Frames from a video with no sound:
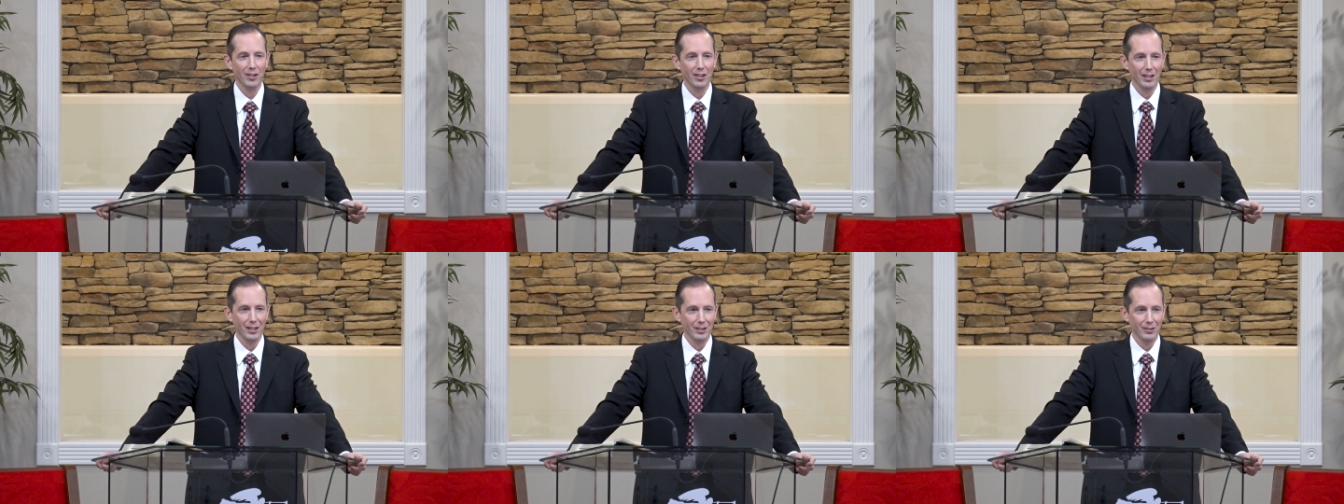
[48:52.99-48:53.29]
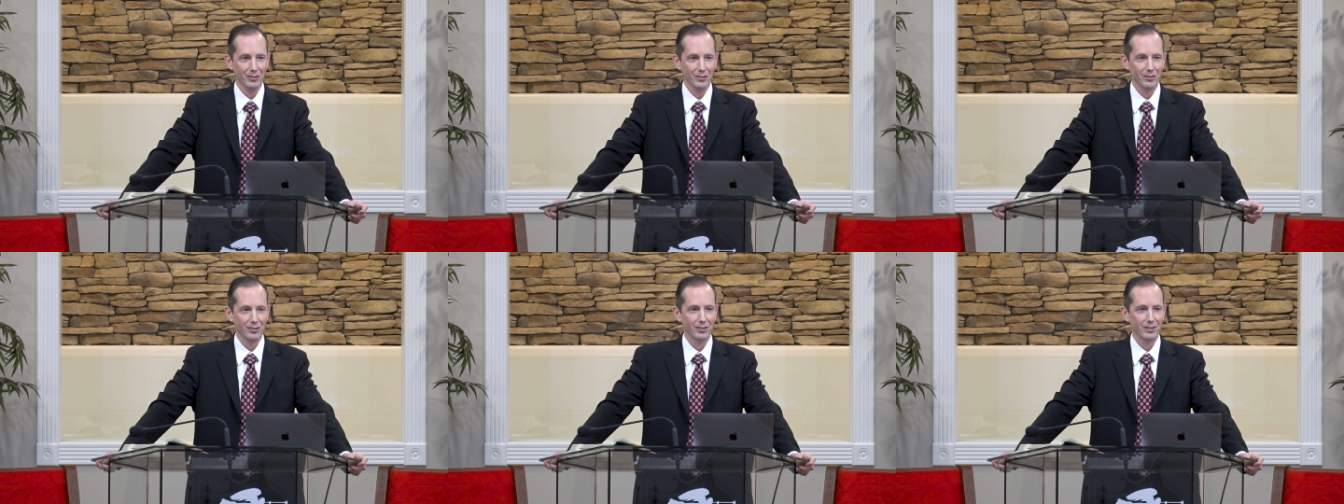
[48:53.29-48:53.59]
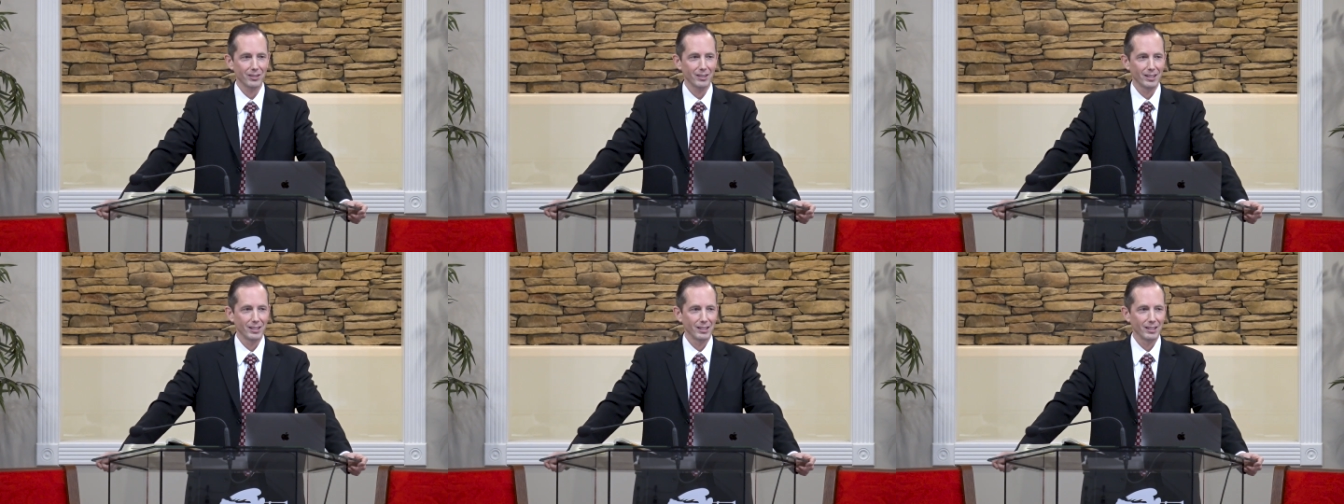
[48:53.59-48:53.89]

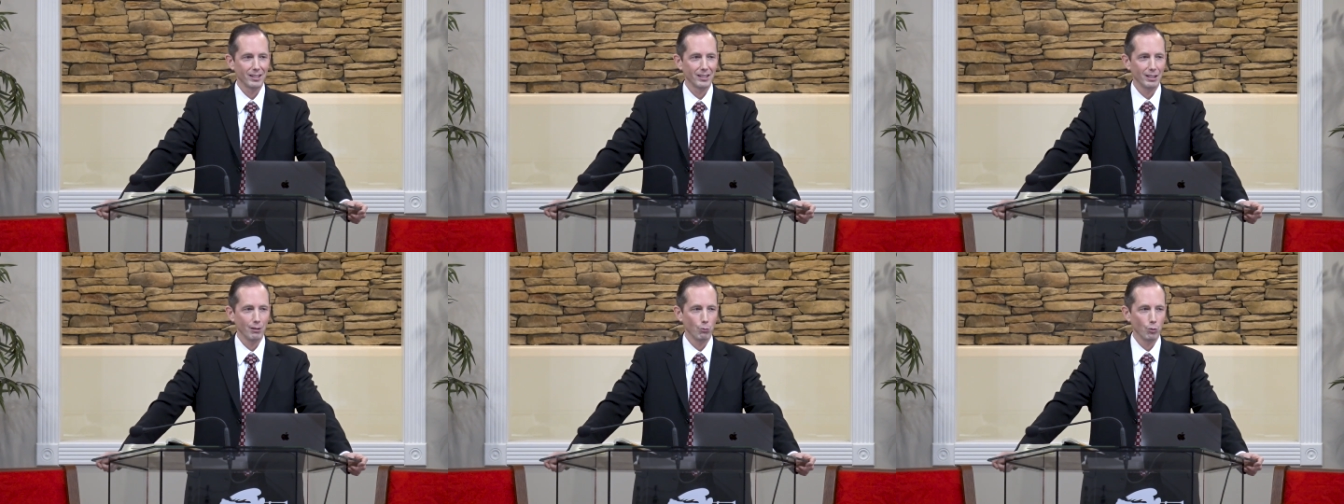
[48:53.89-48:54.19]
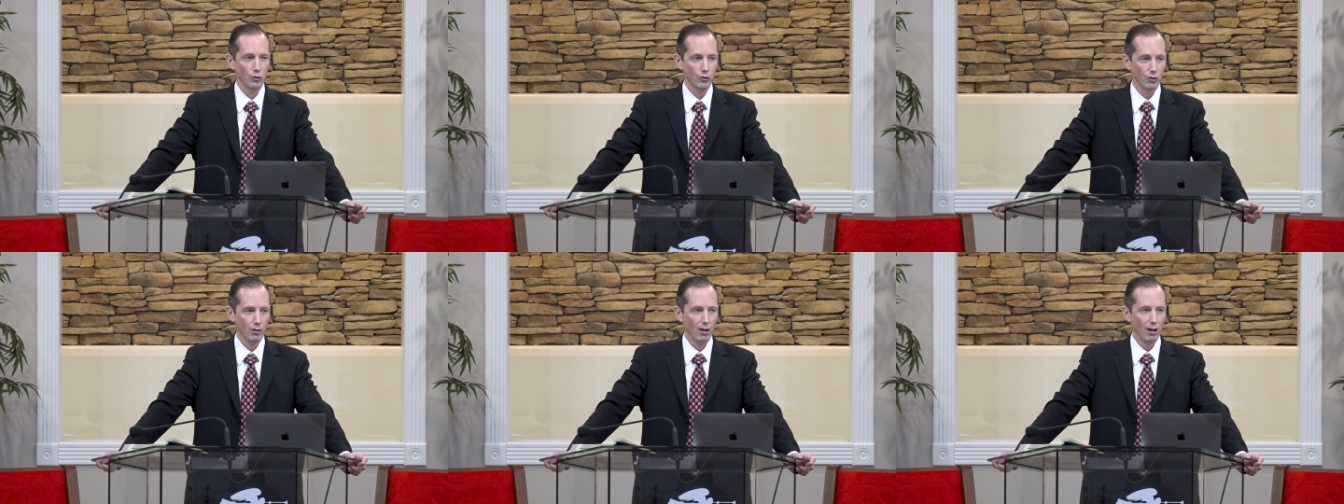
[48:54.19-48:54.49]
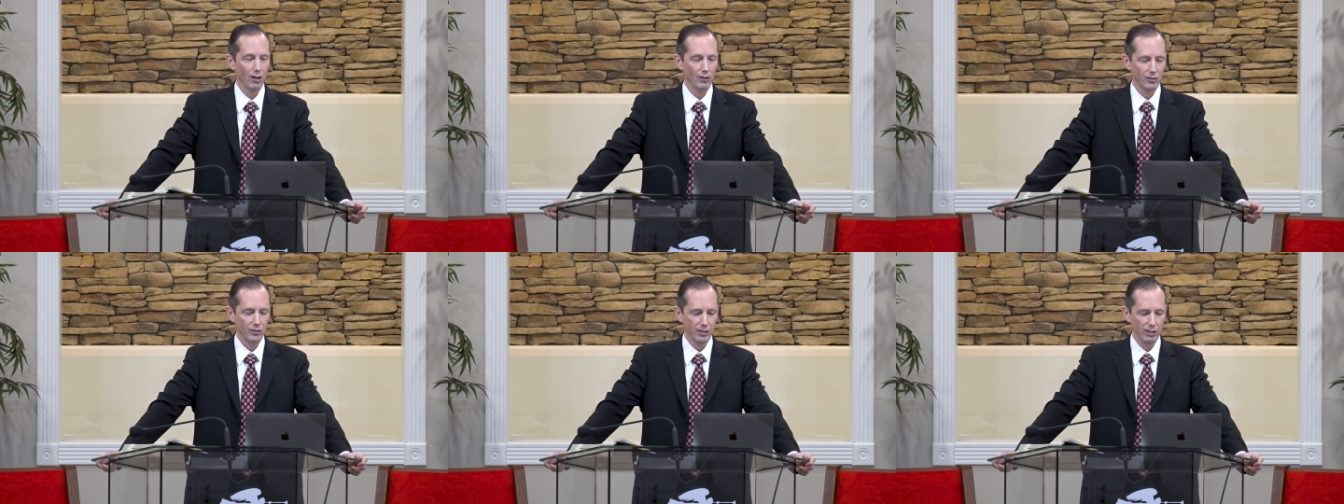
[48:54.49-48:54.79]
things that will
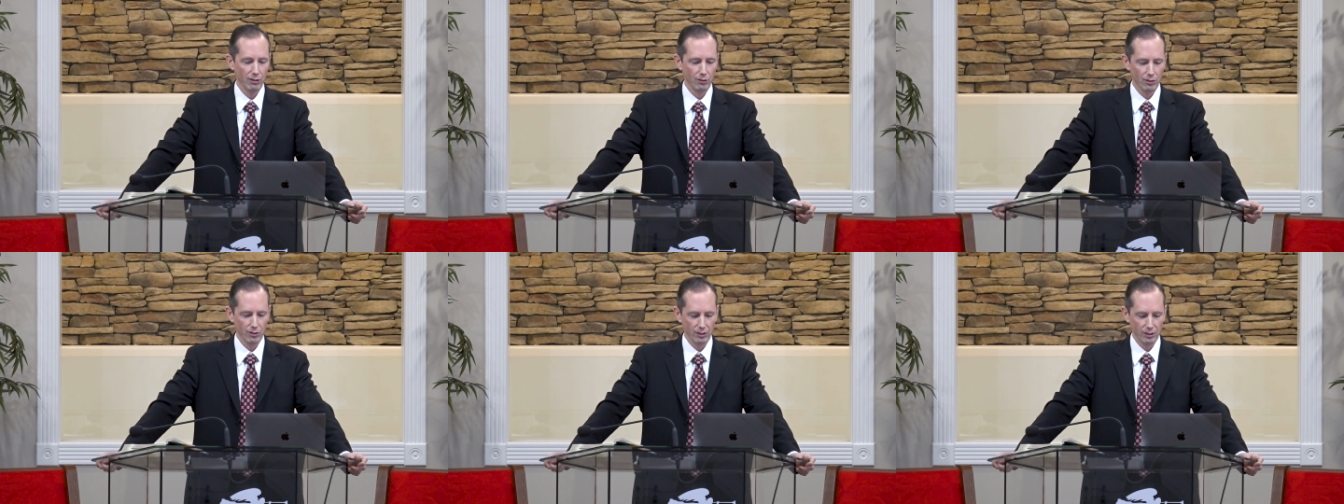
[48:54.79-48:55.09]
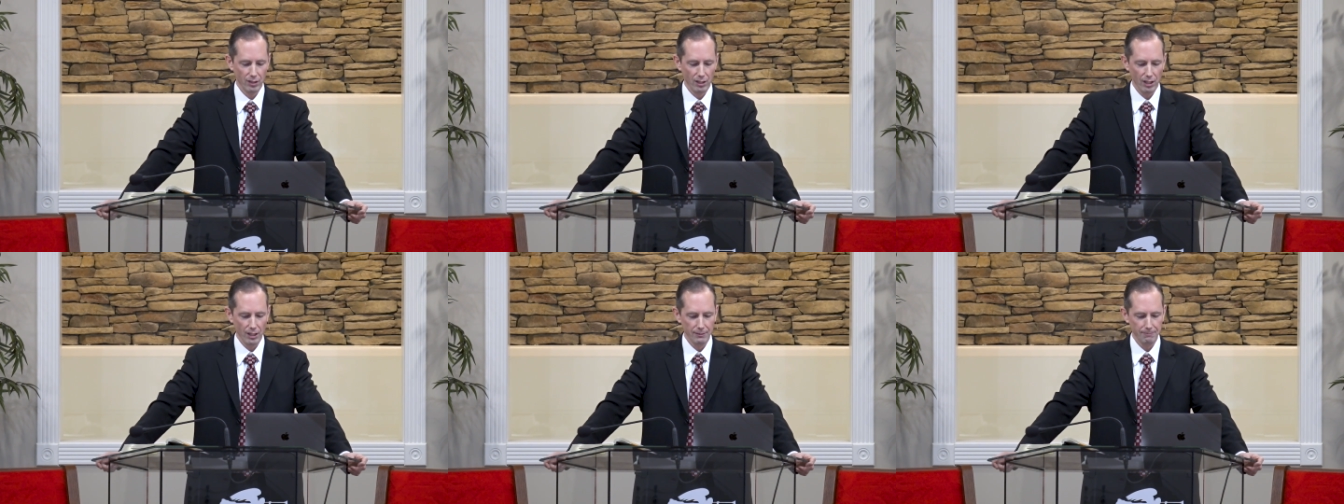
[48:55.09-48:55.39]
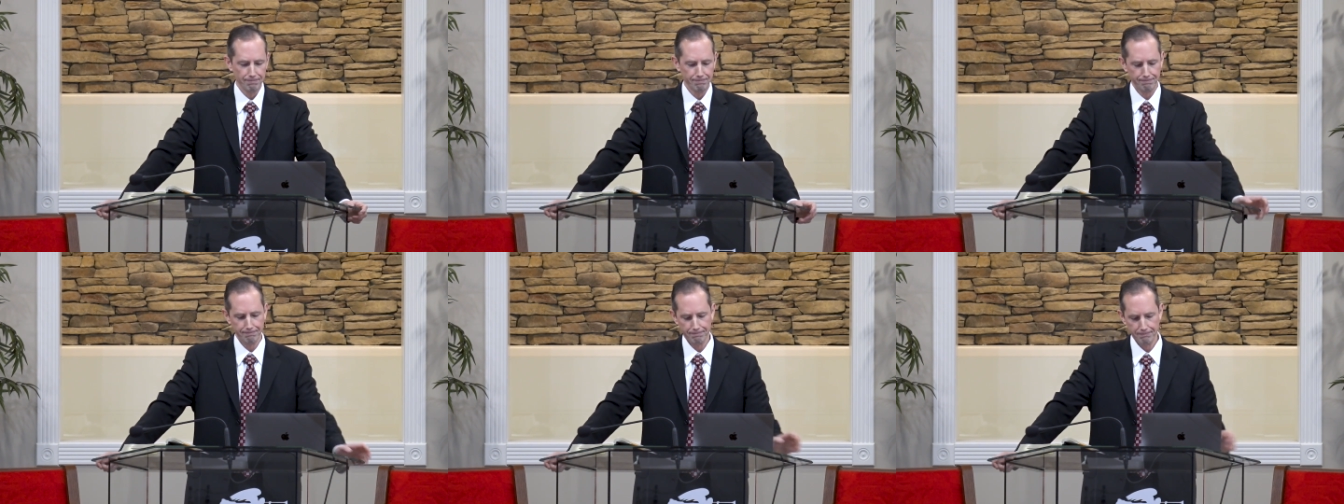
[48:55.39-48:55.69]
draw us nearer to God.